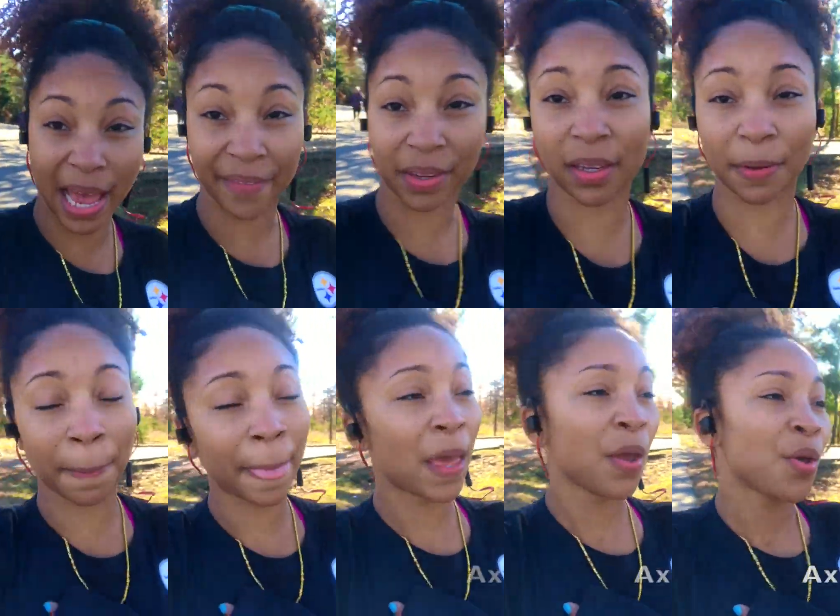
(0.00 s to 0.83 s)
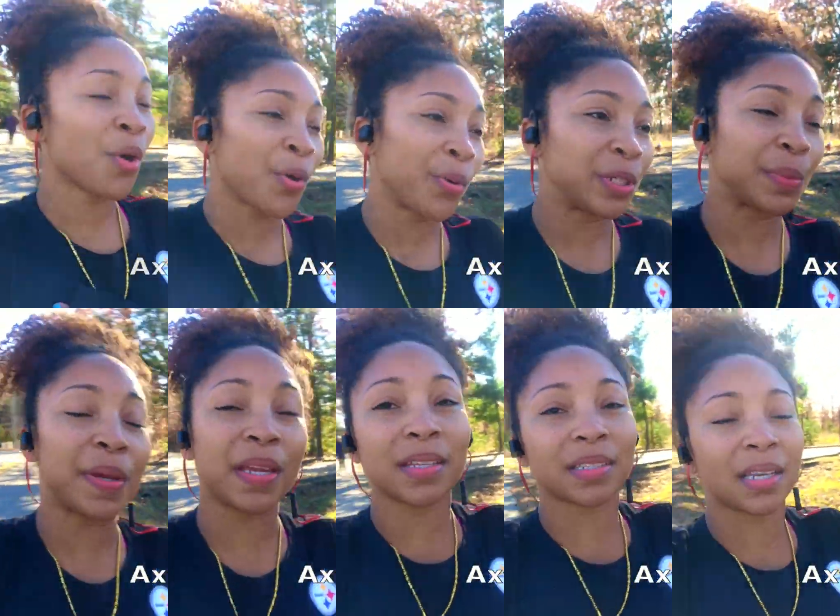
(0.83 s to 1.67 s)
advocate, which
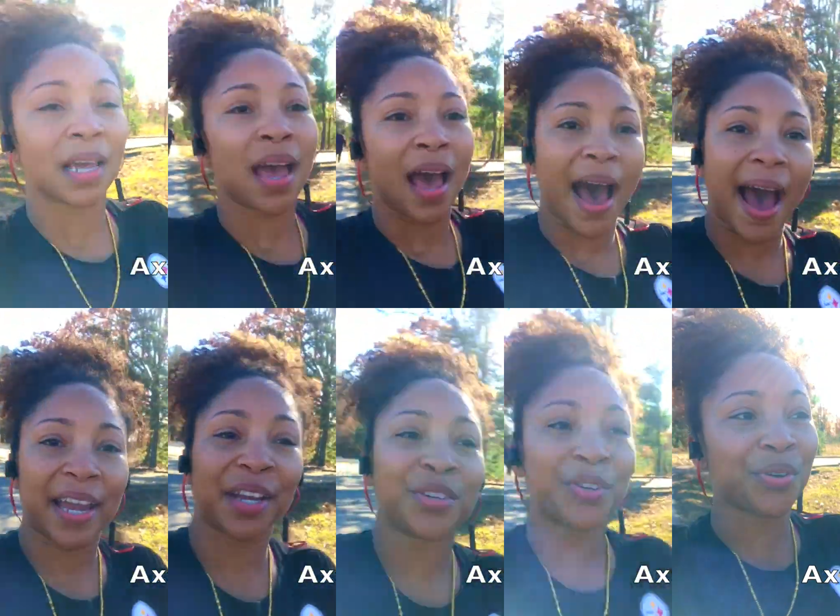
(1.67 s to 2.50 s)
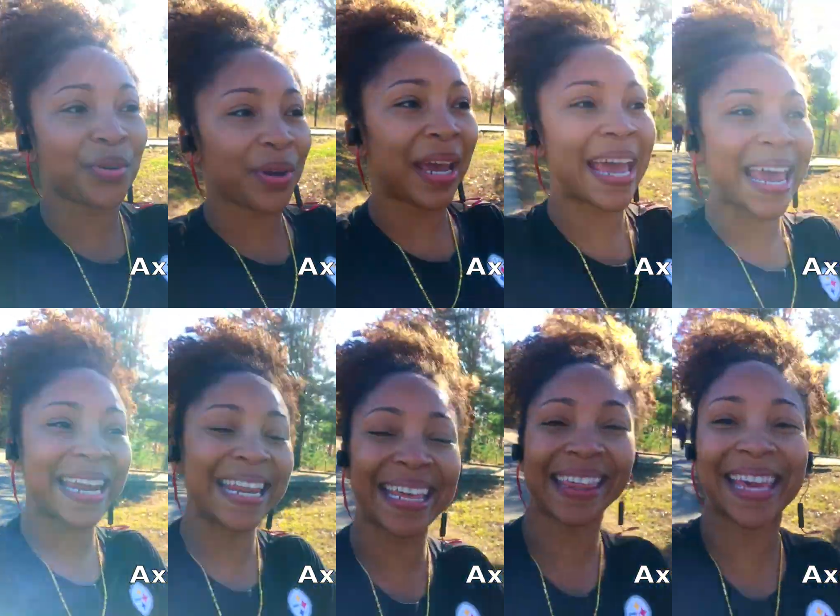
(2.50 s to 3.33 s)
means I can do
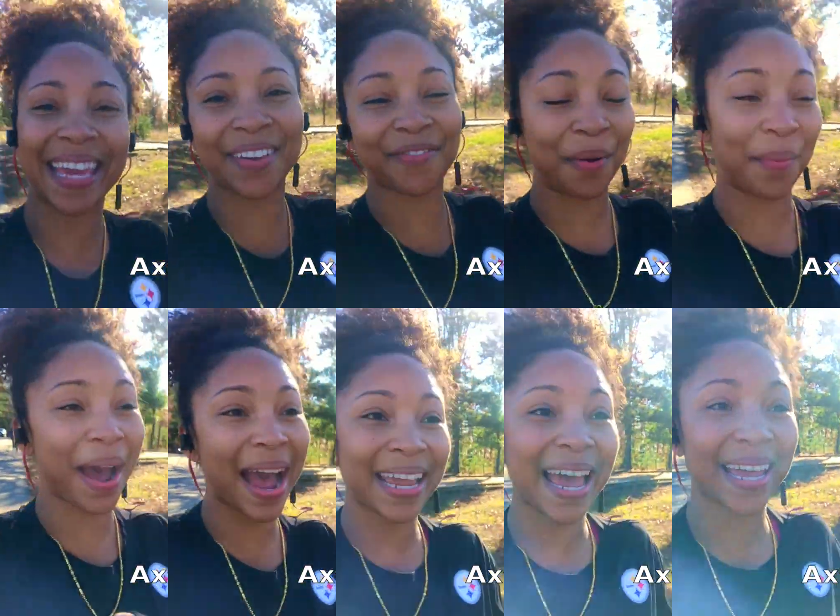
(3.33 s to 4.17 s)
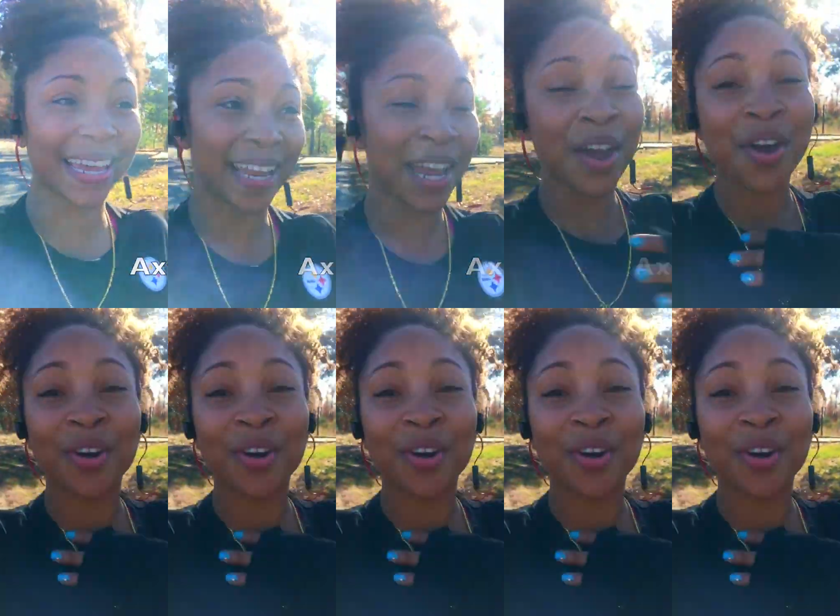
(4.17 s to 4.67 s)
anything from kayaking,